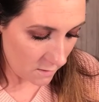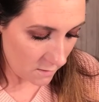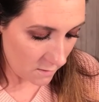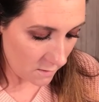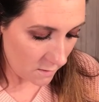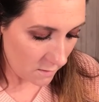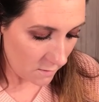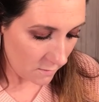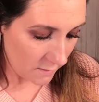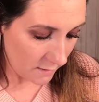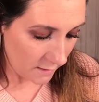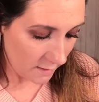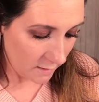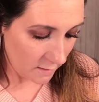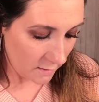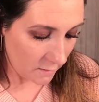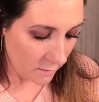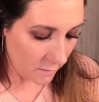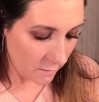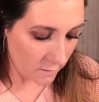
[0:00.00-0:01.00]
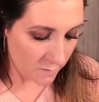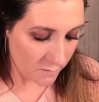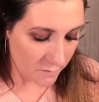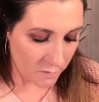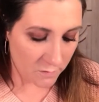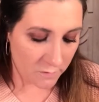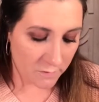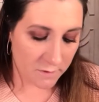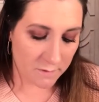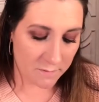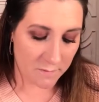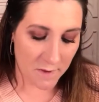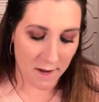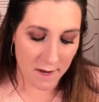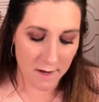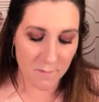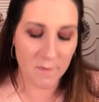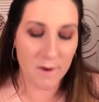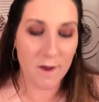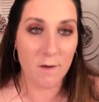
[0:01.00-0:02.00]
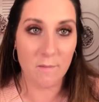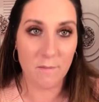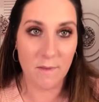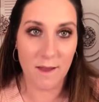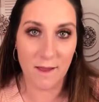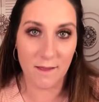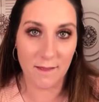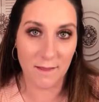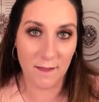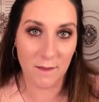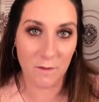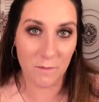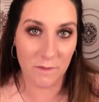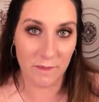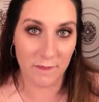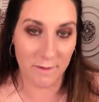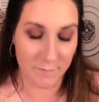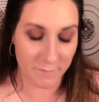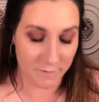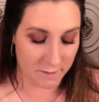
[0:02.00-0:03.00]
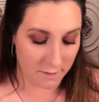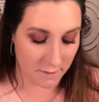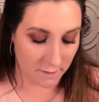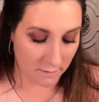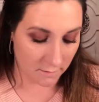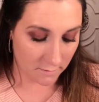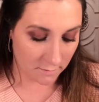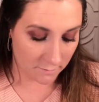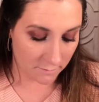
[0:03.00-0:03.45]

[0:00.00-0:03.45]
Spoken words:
Okay, Color Boost Matte About Matte Liquid Lipstick.